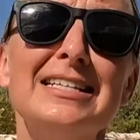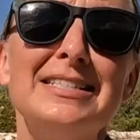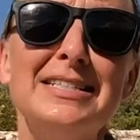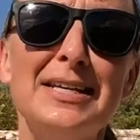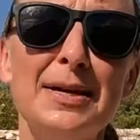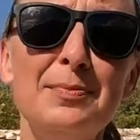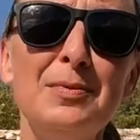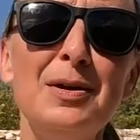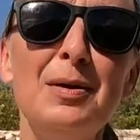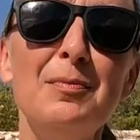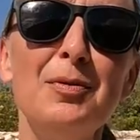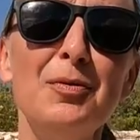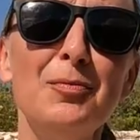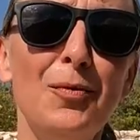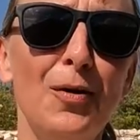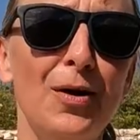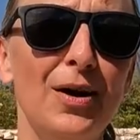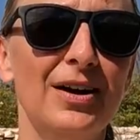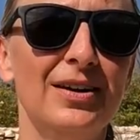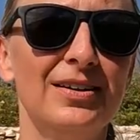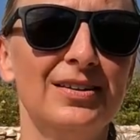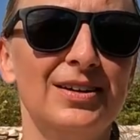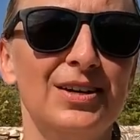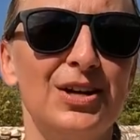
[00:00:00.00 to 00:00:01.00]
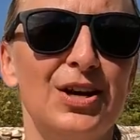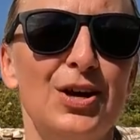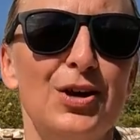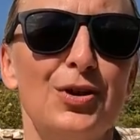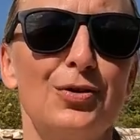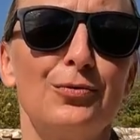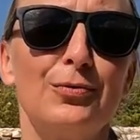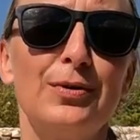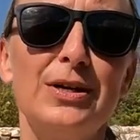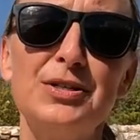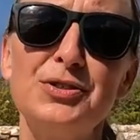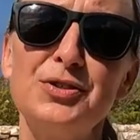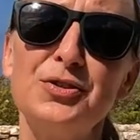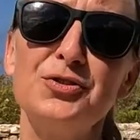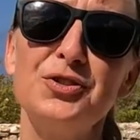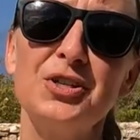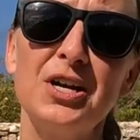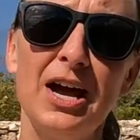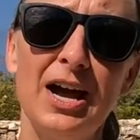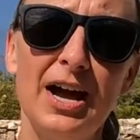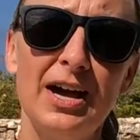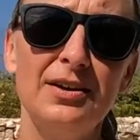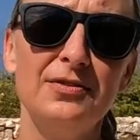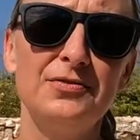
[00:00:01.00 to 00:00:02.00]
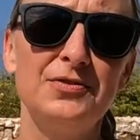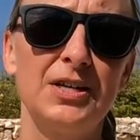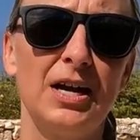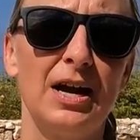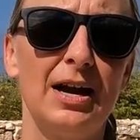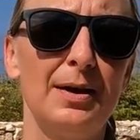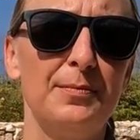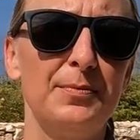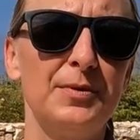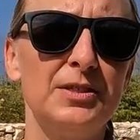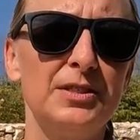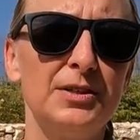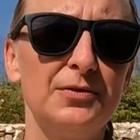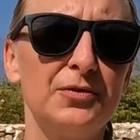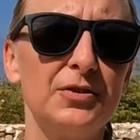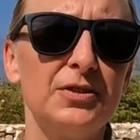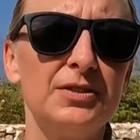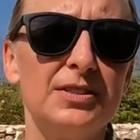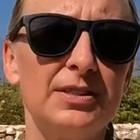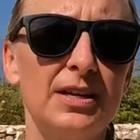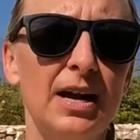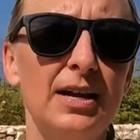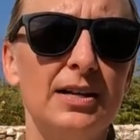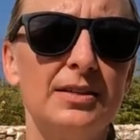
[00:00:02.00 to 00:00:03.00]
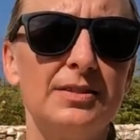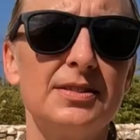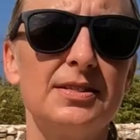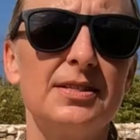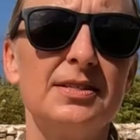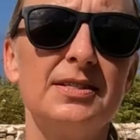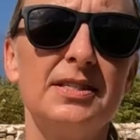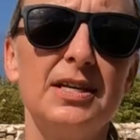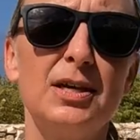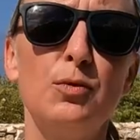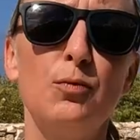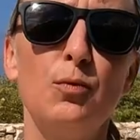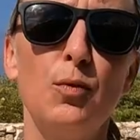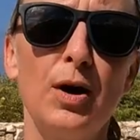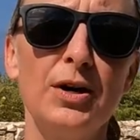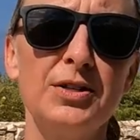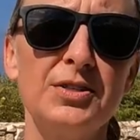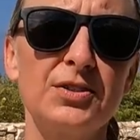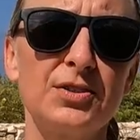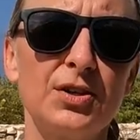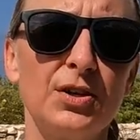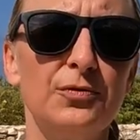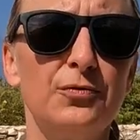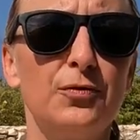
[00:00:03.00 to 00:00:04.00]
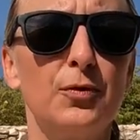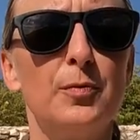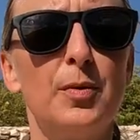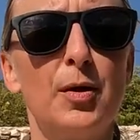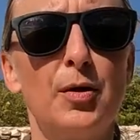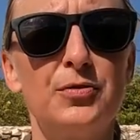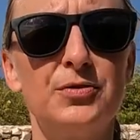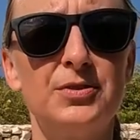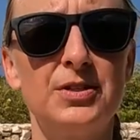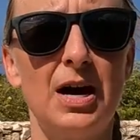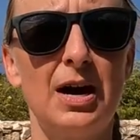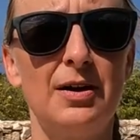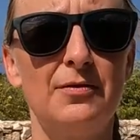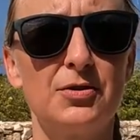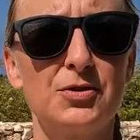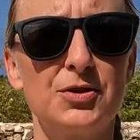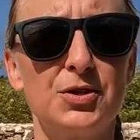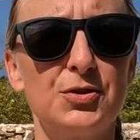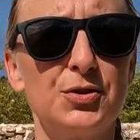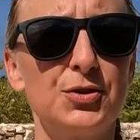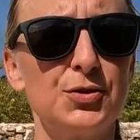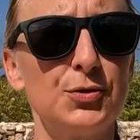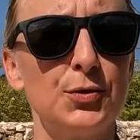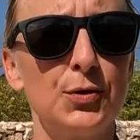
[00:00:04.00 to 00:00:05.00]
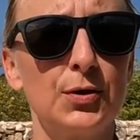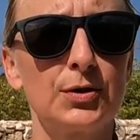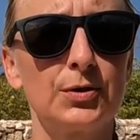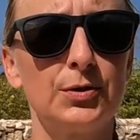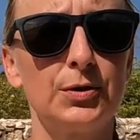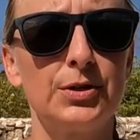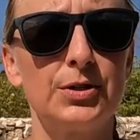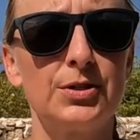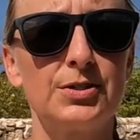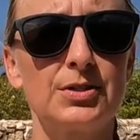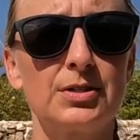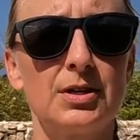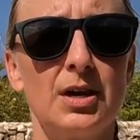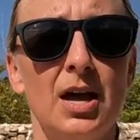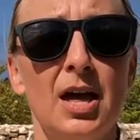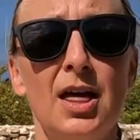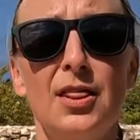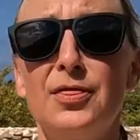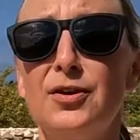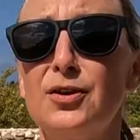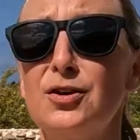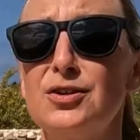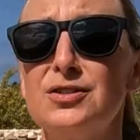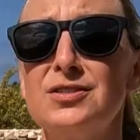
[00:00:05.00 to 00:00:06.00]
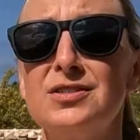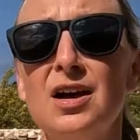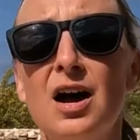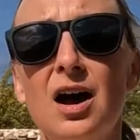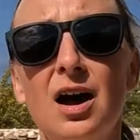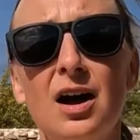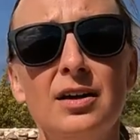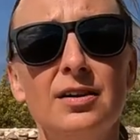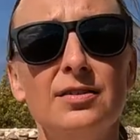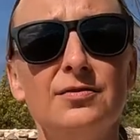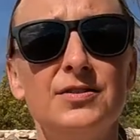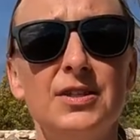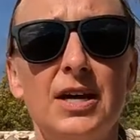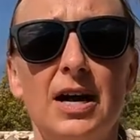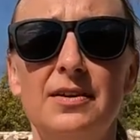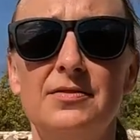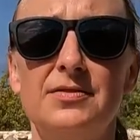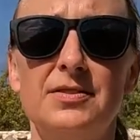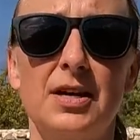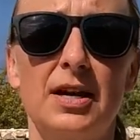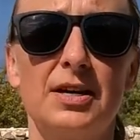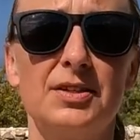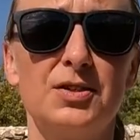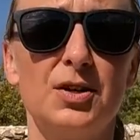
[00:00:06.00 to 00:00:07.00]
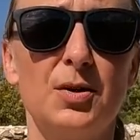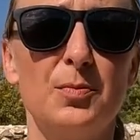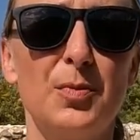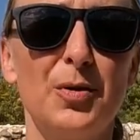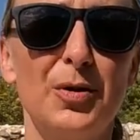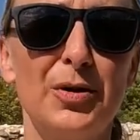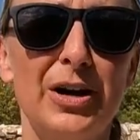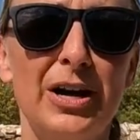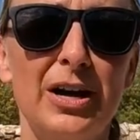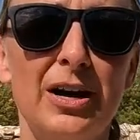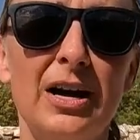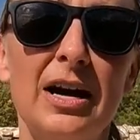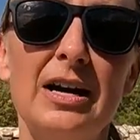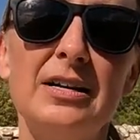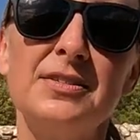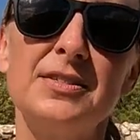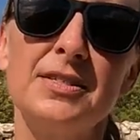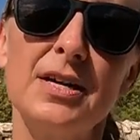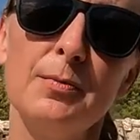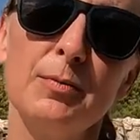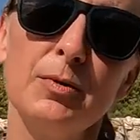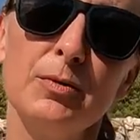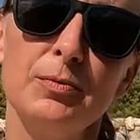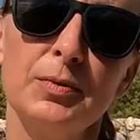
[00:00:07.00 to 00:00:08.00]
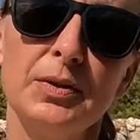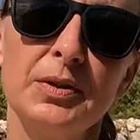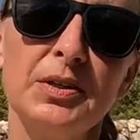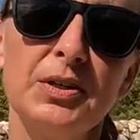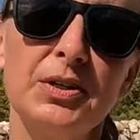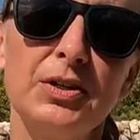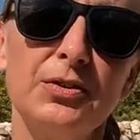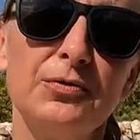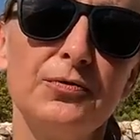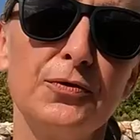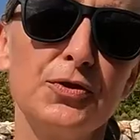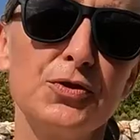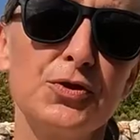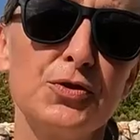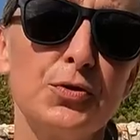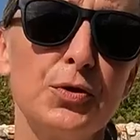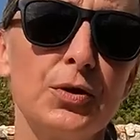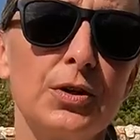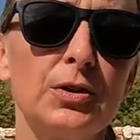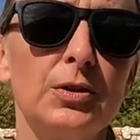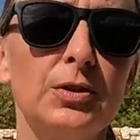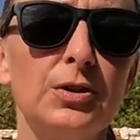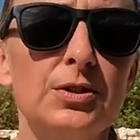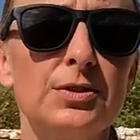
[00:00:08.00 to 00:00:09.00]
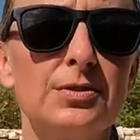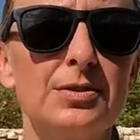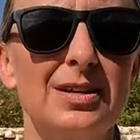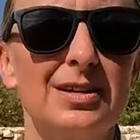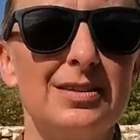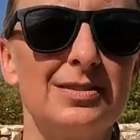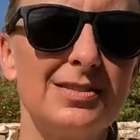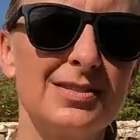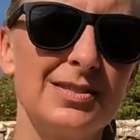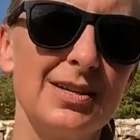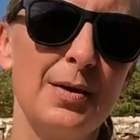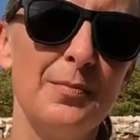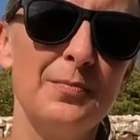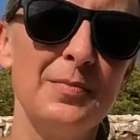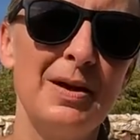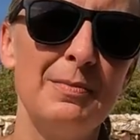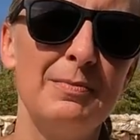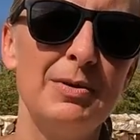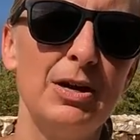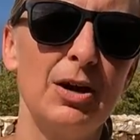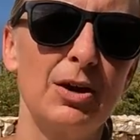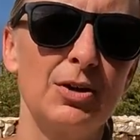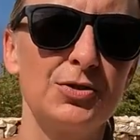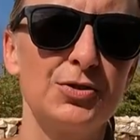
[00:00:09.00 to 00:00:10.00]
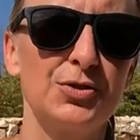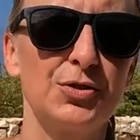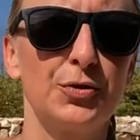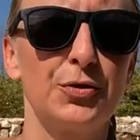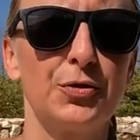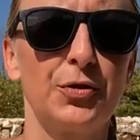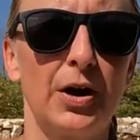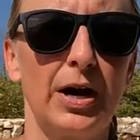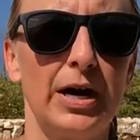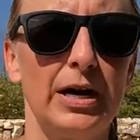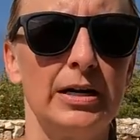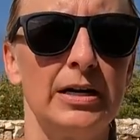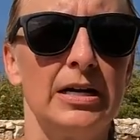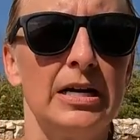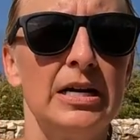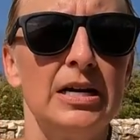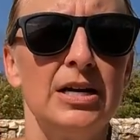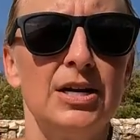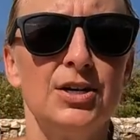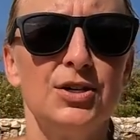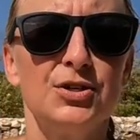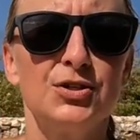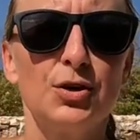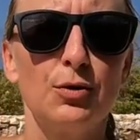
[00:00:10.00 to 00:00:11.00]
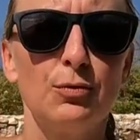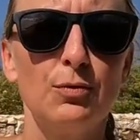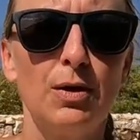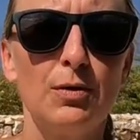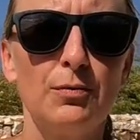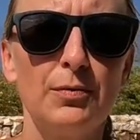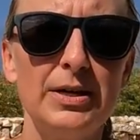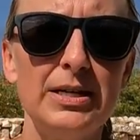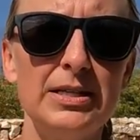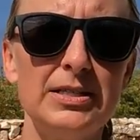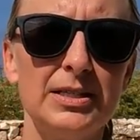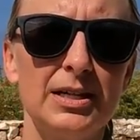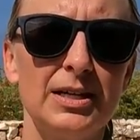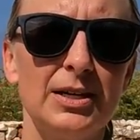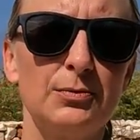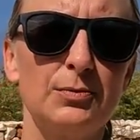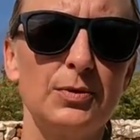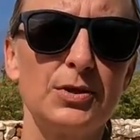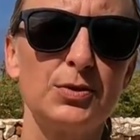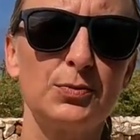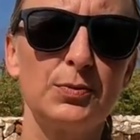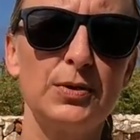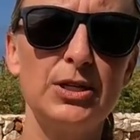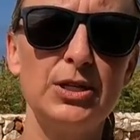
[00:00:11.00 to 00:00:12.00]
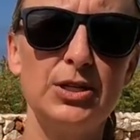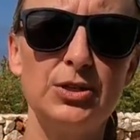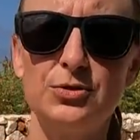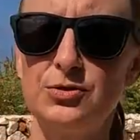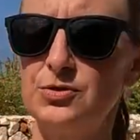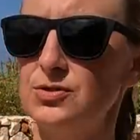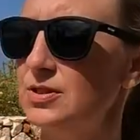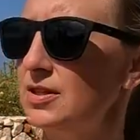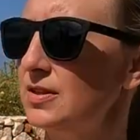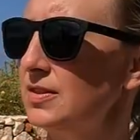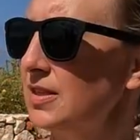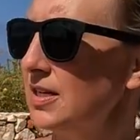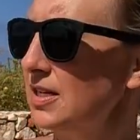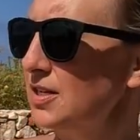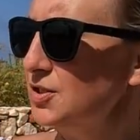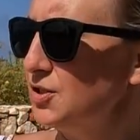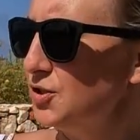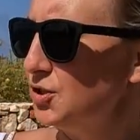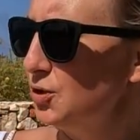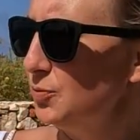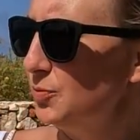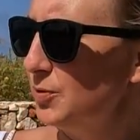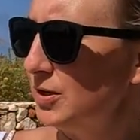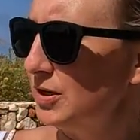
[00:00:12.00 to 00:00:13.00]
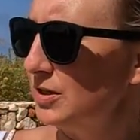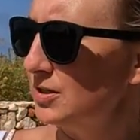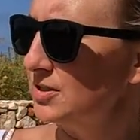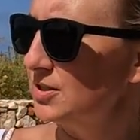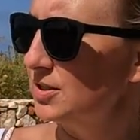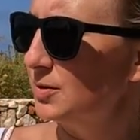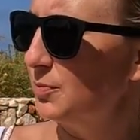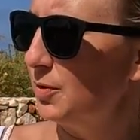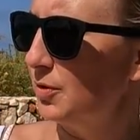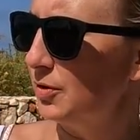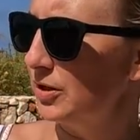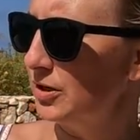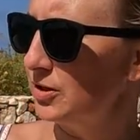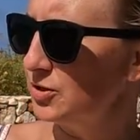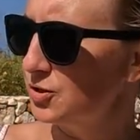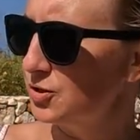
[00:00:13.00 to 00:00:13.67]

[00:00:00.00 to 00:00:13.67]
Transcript: Tip number 1, research ahead of time the different sites to see what's good for both divers and snorkelers. There are a ton of dive sites on Bonaire, and some are really good for snorkelers, and some maybe aren't so great. So what we did was we used these 2 books, the Bonaire